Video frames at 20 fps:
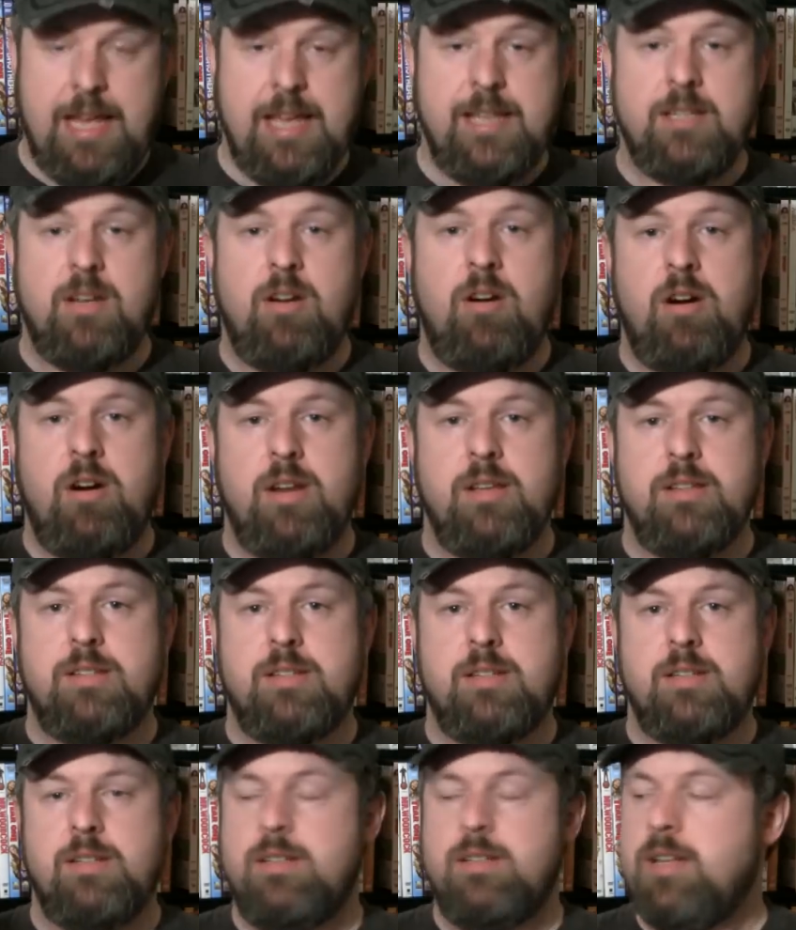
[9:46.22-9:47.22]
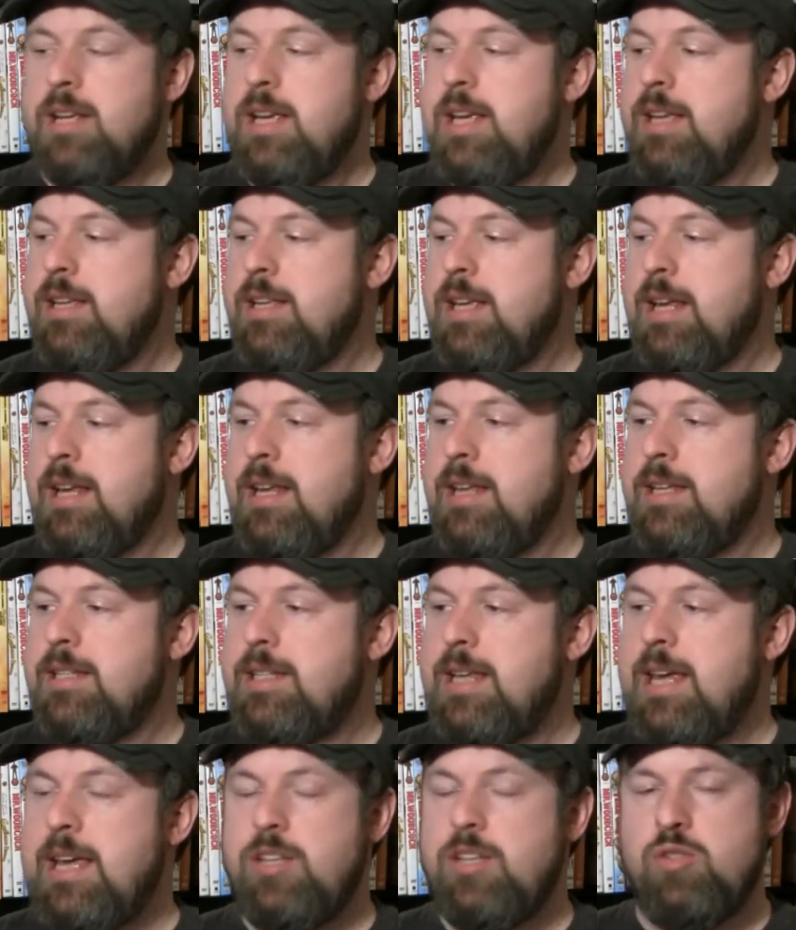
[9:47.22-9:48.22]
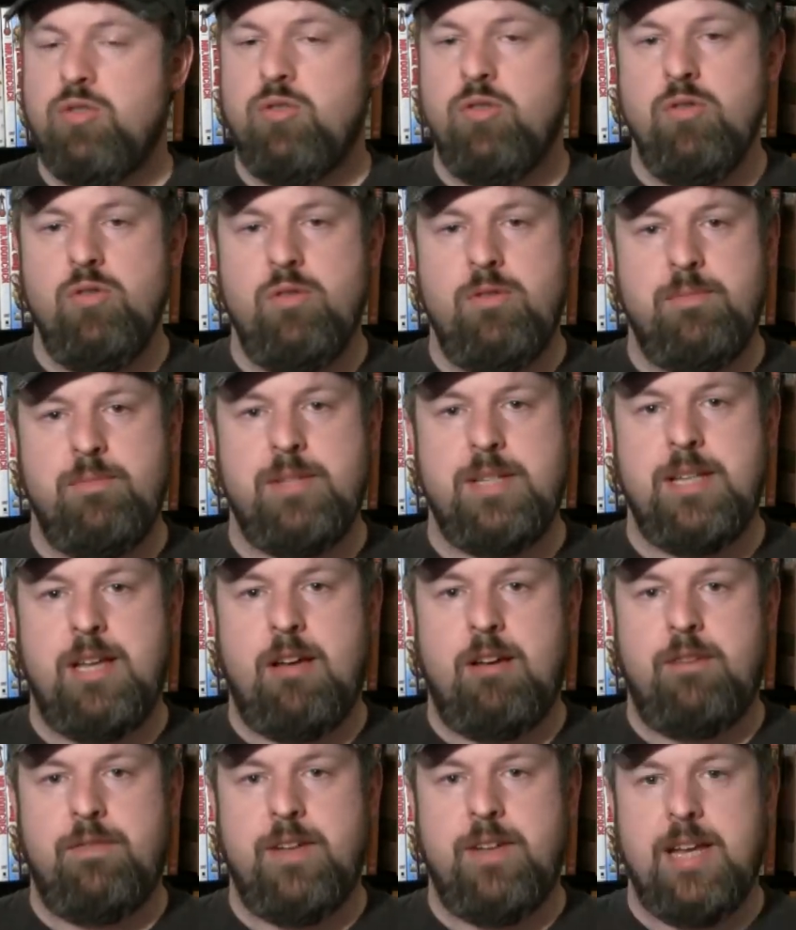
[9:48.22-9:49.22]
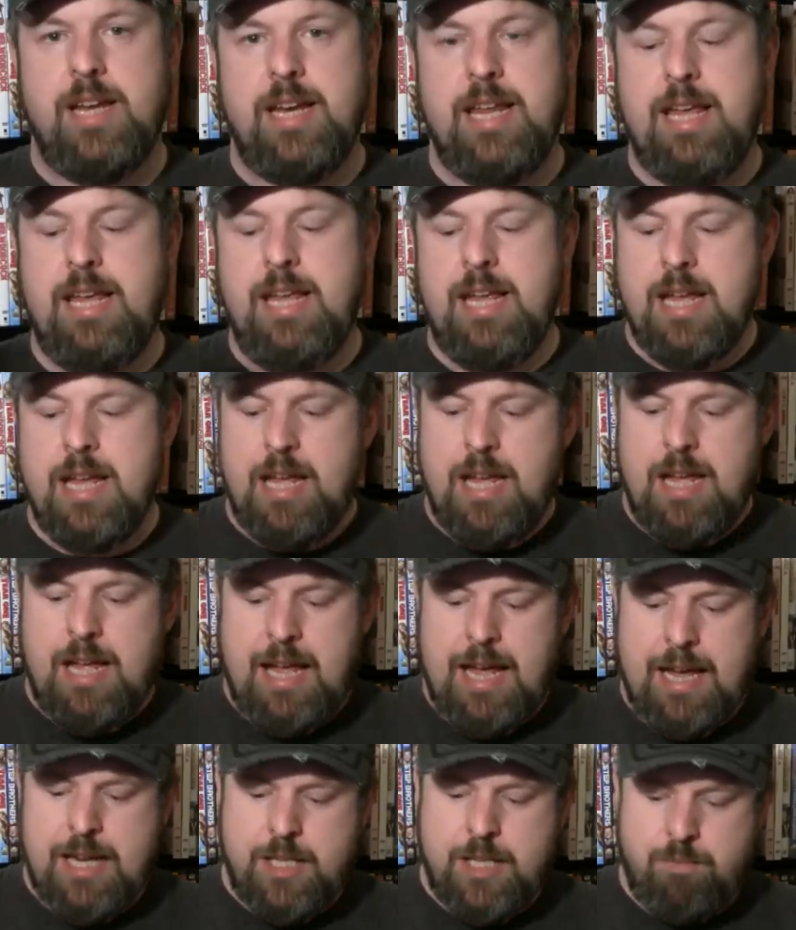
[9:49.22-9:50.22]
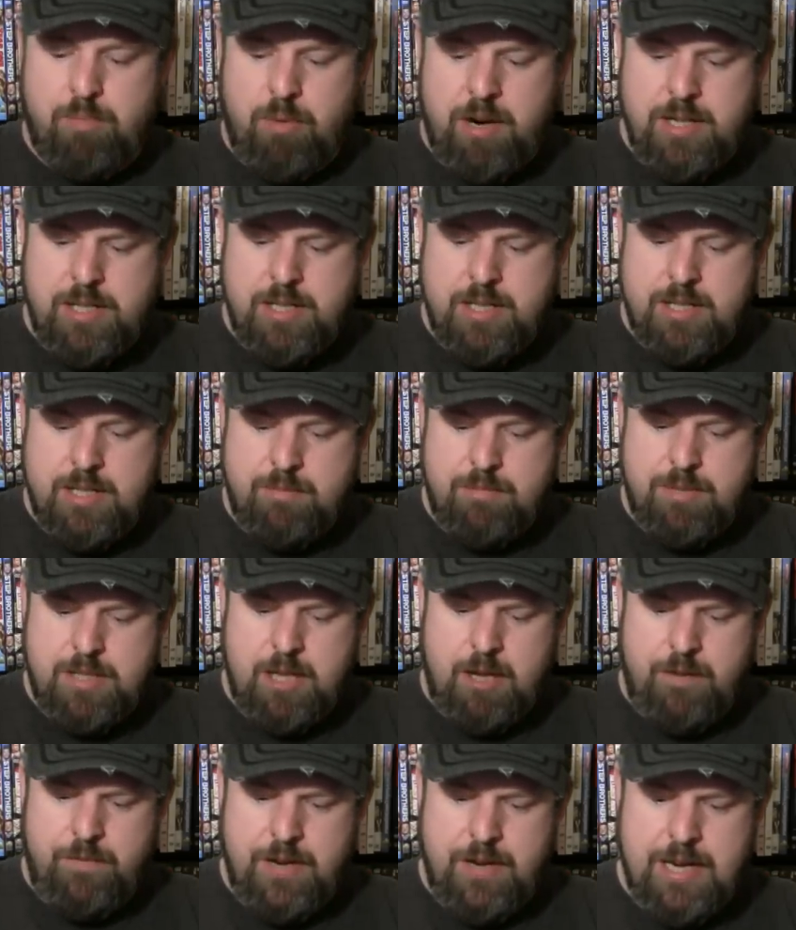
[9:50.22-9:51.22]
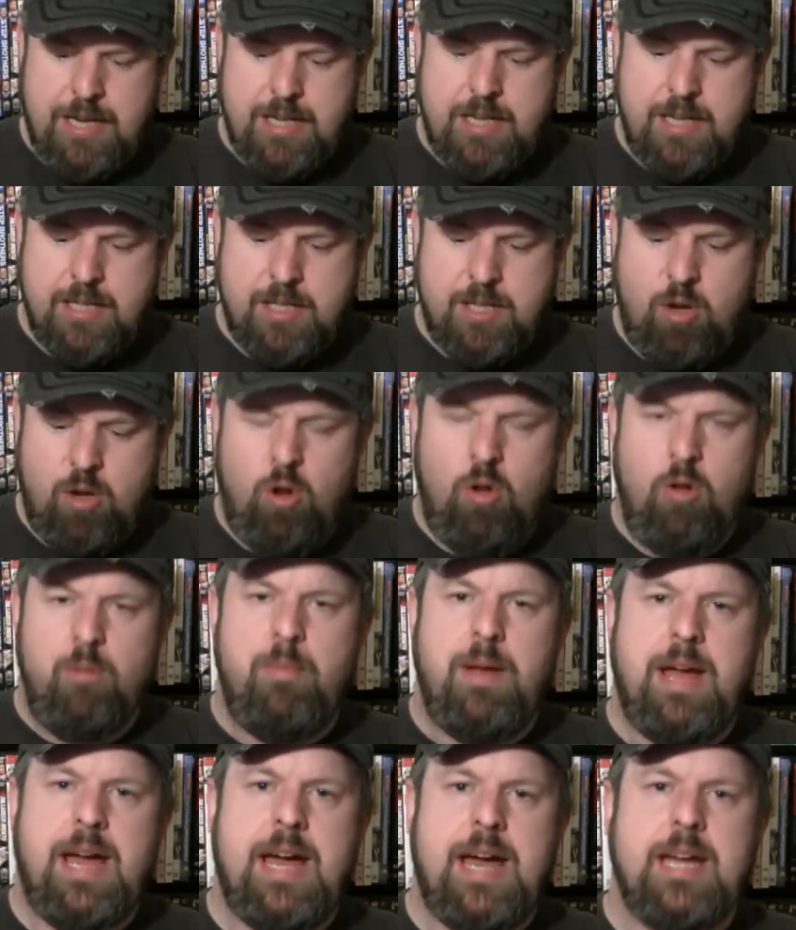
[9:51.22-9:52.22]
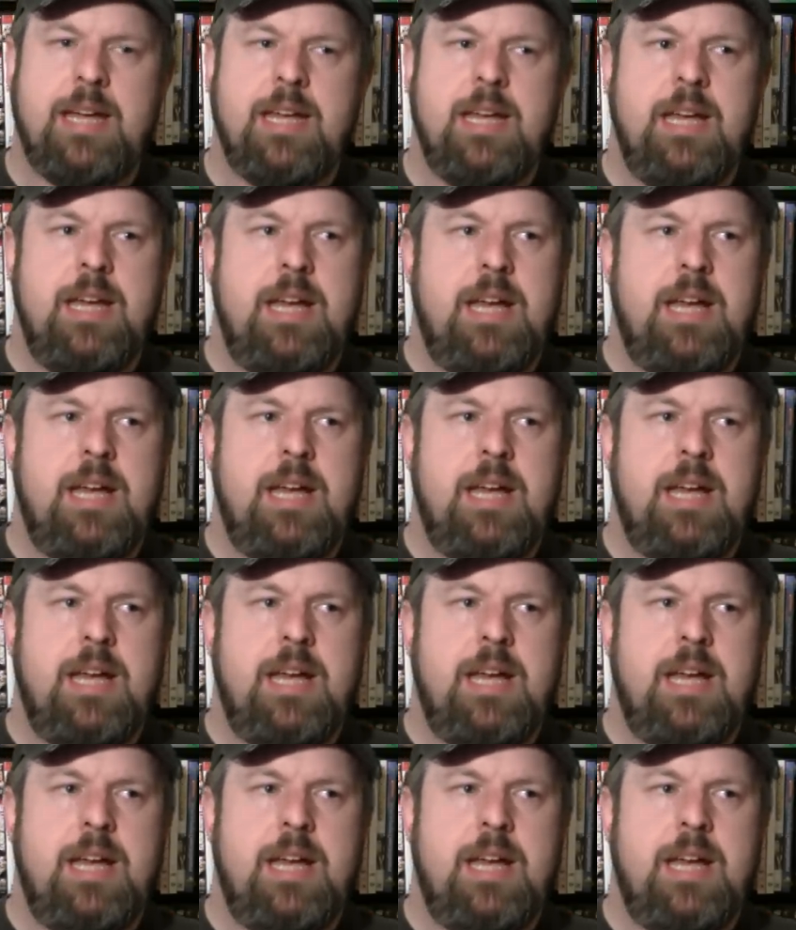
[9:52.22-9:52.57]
is an artist. And he stays true to himself, and he expresses himself, and he doesn't hold back.